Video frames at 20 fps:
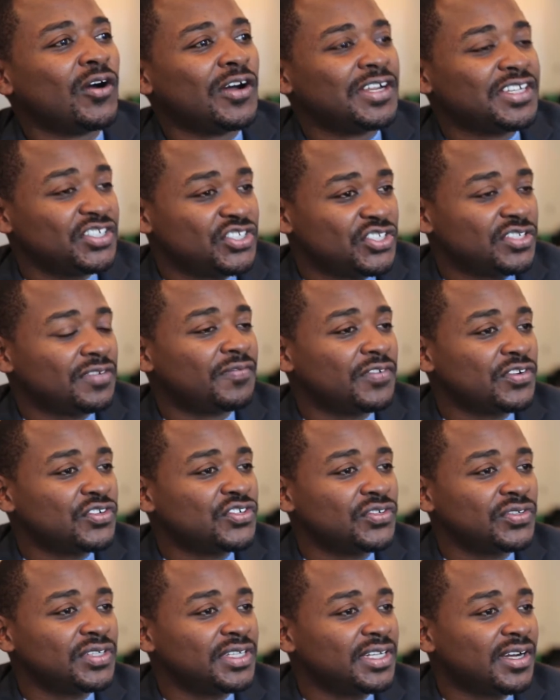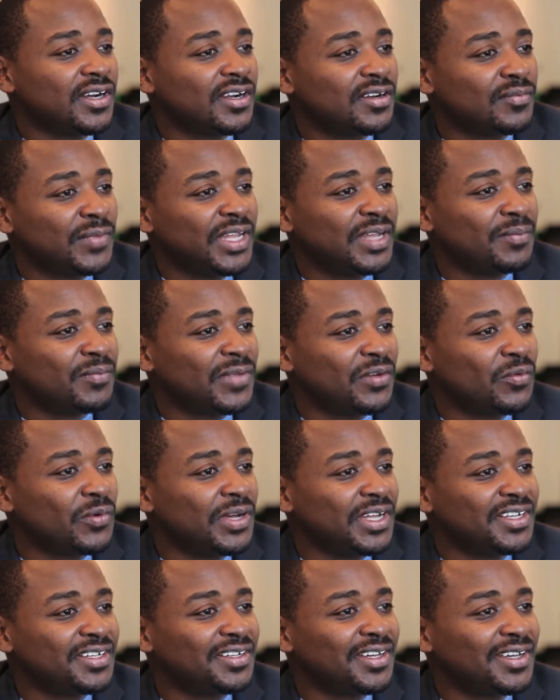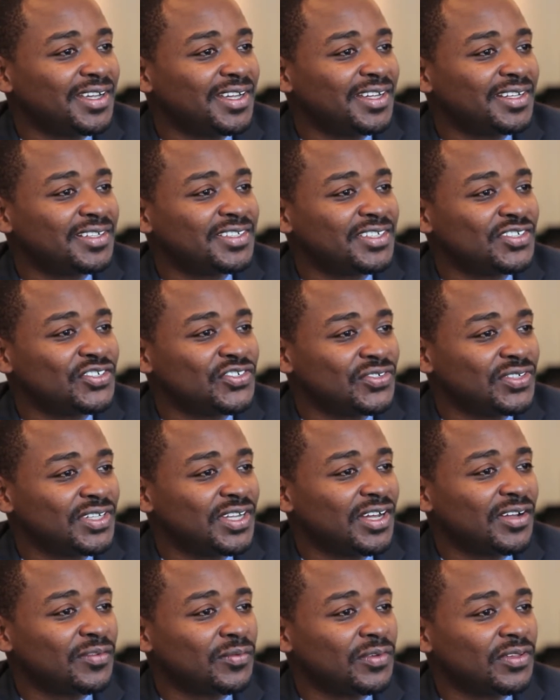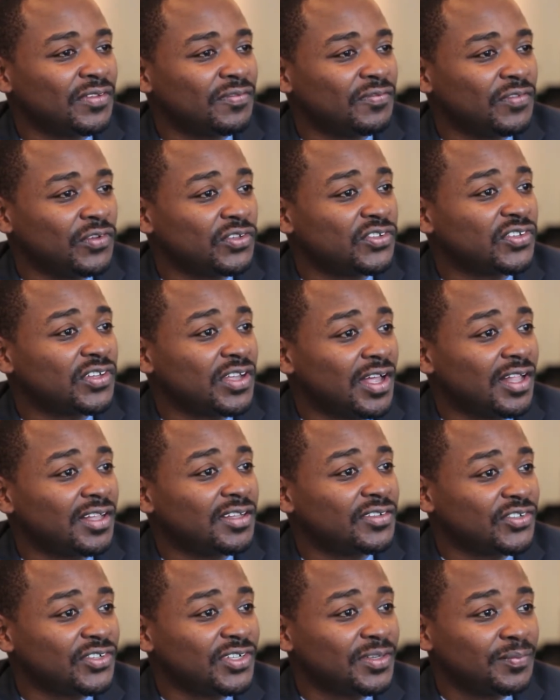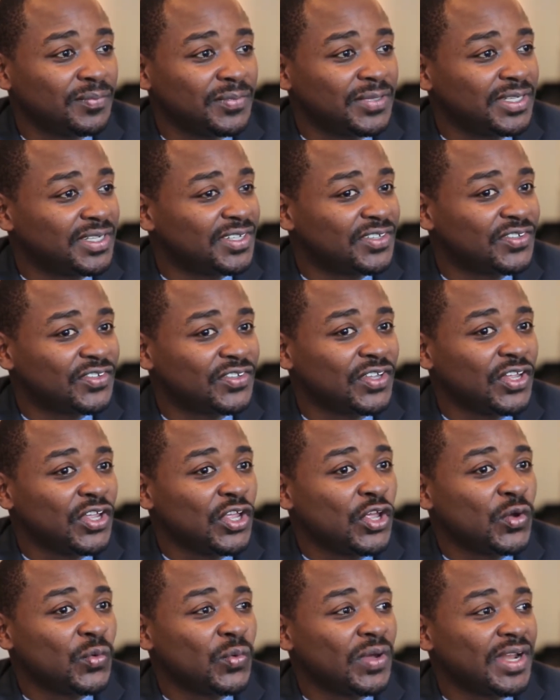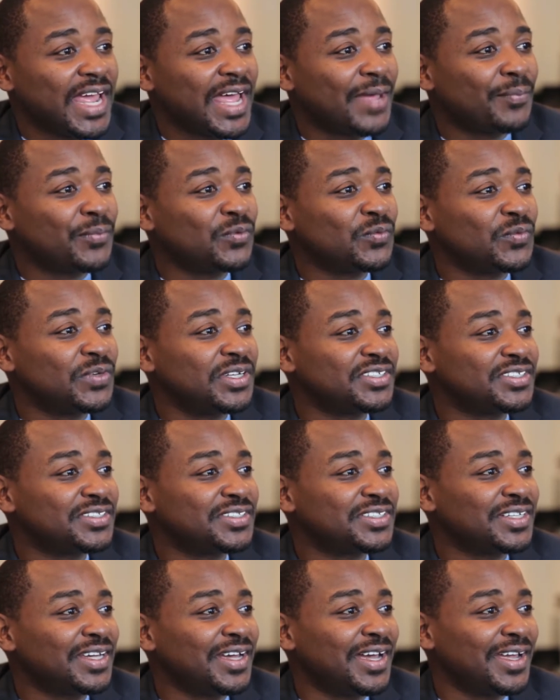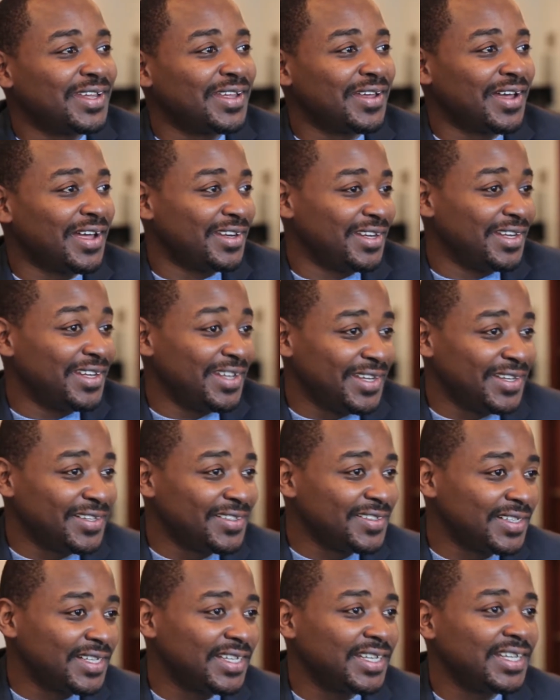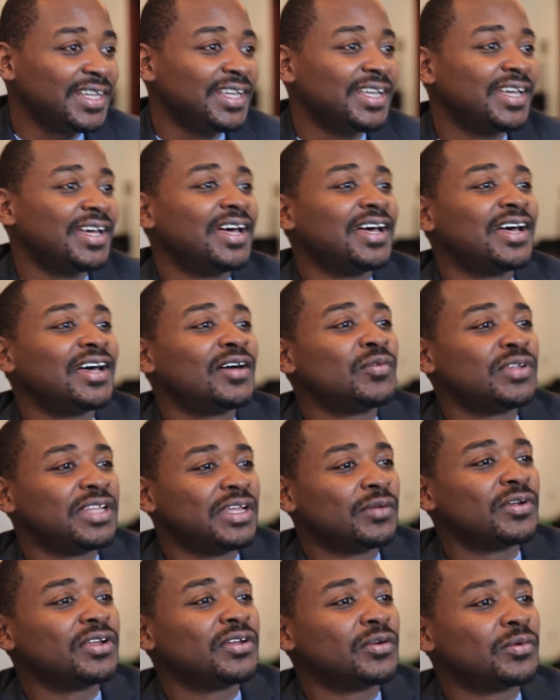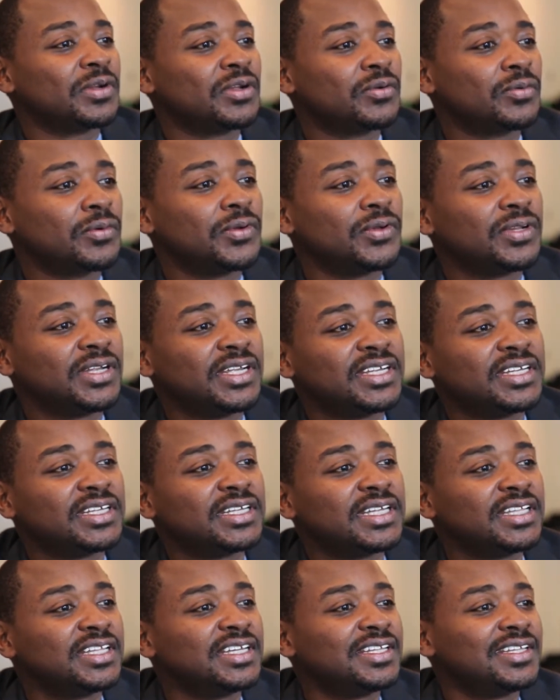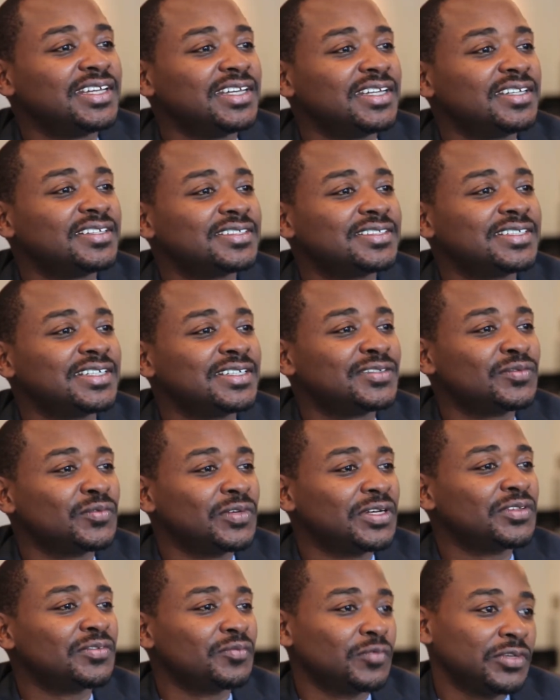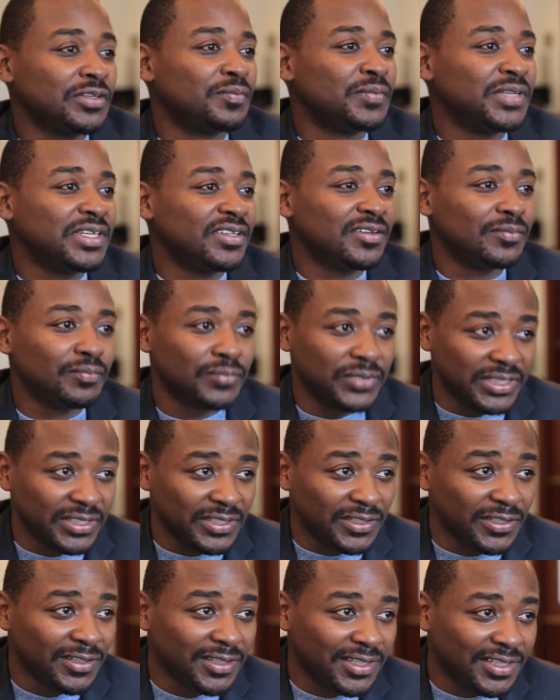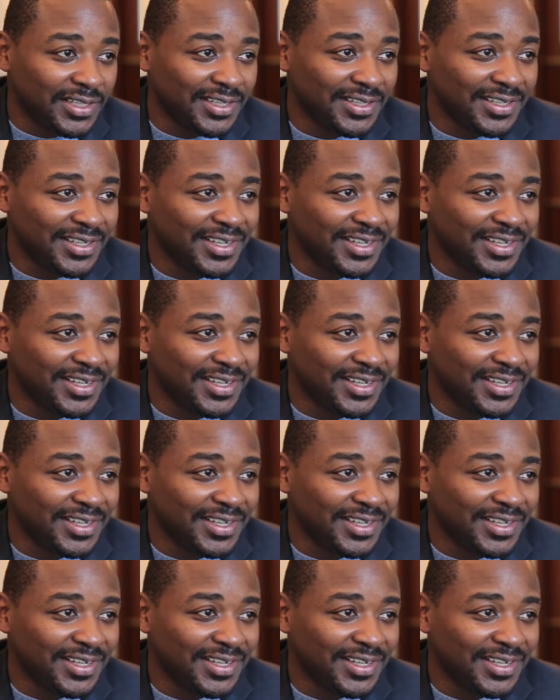auditioned for Juilliard, made my way uh, to Juilliard with a full scholarship because what happened was I got in uh, when they were here recruiting. And then they sent what would be the bill.